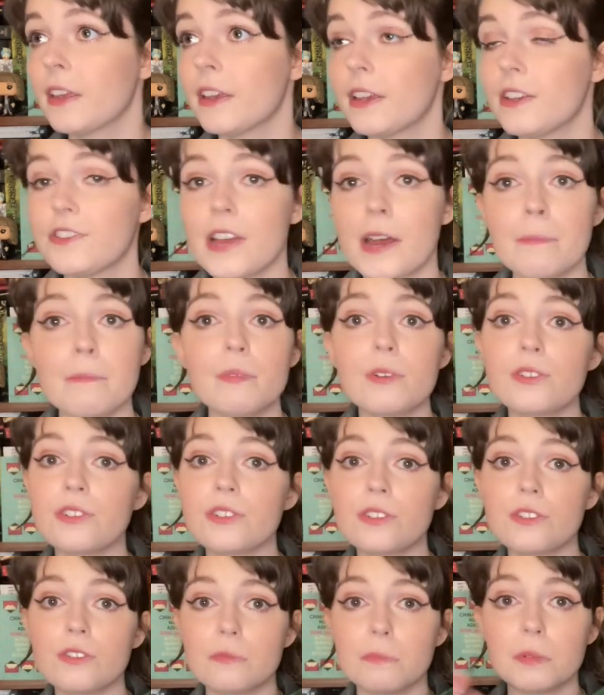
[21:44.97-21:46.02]
his
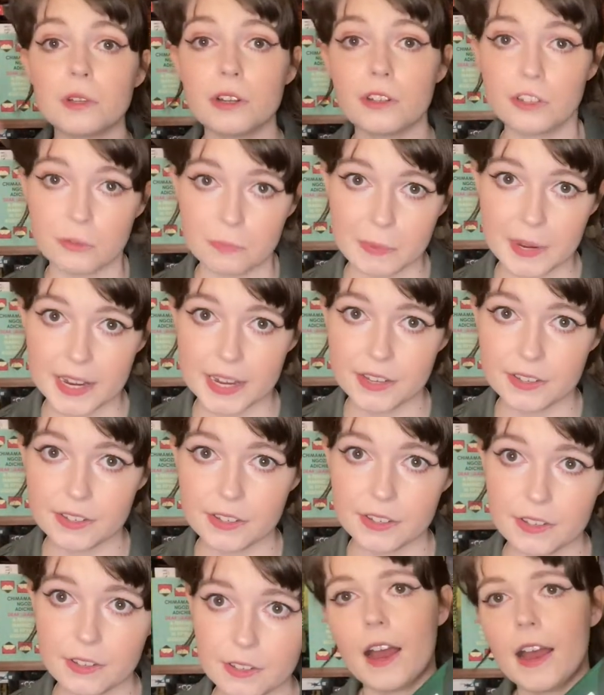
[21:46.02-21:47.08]
ambitions are blown to
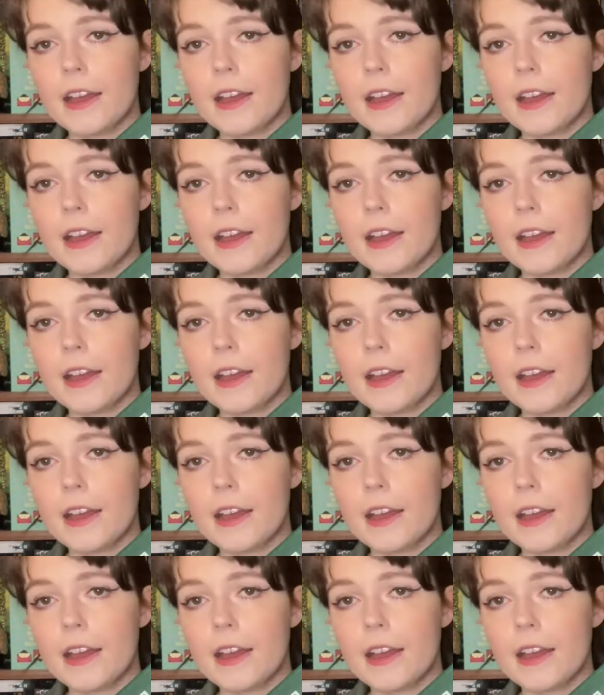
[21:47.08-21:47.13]
pieces.